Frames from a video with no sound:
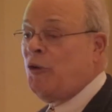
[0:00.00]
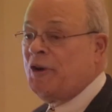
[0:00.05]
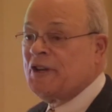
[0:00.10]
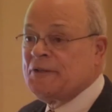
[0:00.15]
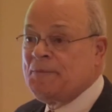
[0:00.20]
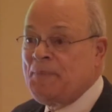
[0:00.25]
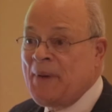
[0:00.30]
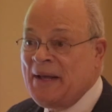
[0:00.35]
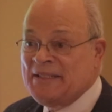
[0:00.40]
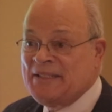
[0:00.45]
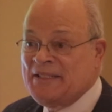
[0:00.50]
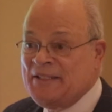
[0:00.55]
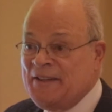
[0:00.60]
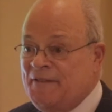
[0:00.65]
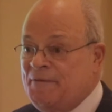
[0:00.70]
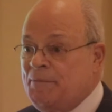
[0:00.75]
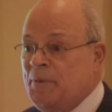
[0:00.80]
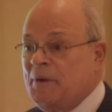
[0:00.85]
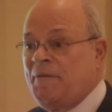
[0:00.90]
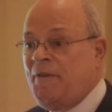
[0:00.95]

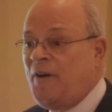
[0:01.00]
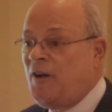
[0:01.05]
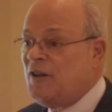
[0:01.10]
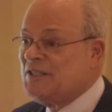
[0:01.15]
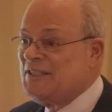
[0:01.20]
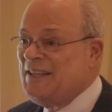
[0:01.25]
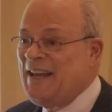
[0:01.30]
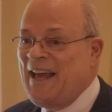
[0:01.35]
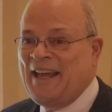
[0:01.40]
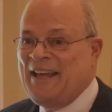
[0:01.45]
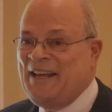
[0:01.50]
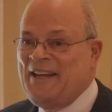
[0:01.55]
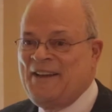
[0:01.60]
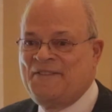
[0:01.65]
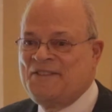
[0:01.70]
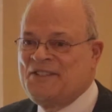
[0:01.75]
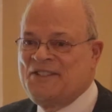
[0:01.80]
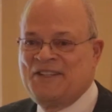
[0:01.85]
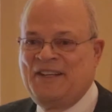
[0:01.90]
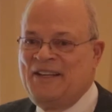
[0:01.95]
expensive, but false
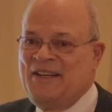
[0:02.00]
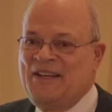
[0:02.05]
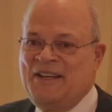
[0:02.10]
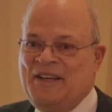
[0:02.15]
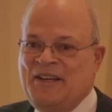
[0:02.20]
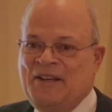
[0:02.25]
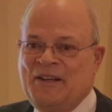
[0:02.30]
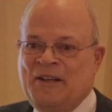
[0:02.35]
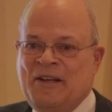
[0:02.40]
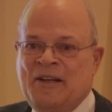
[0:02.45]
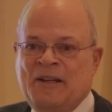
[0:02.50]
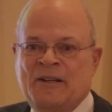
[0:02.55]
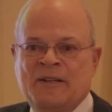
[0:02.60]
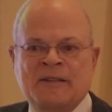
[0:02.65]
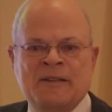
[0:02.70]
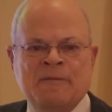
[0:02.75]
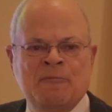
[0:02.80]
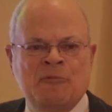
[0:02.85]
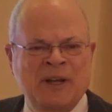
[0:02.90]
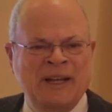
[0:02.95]
negatives
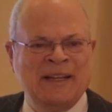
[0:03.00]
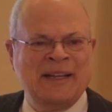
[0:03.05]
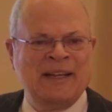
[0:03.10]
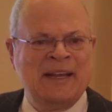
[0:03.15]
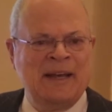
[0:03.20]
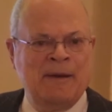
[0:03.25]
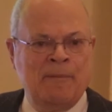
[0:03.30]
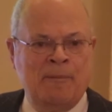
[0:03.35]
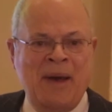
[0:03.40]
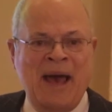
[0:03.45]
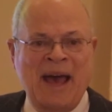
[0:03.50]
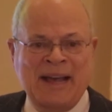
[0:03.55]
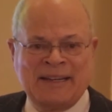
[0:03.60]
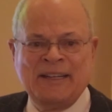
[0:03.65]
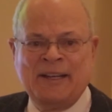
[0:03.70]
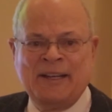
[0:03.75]
really impact